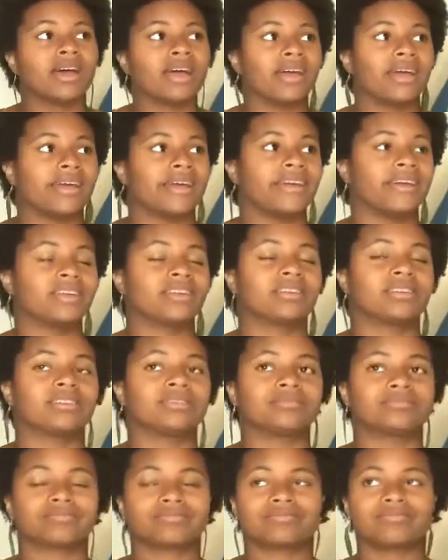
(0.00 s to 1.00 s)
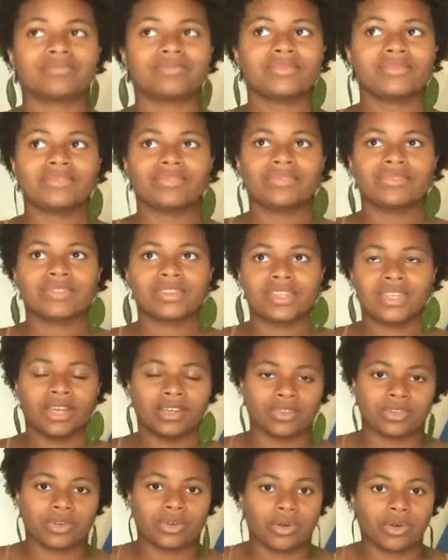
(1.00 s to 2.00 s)
And
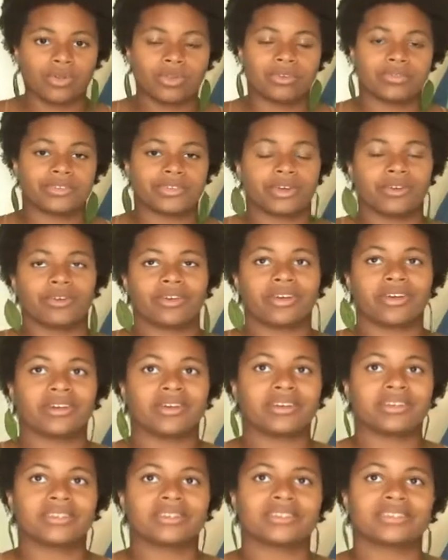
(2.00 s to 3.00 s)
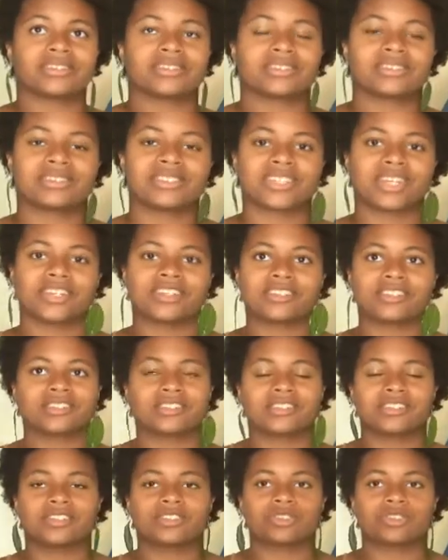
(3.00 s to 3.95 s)
the goal of yoga is essentially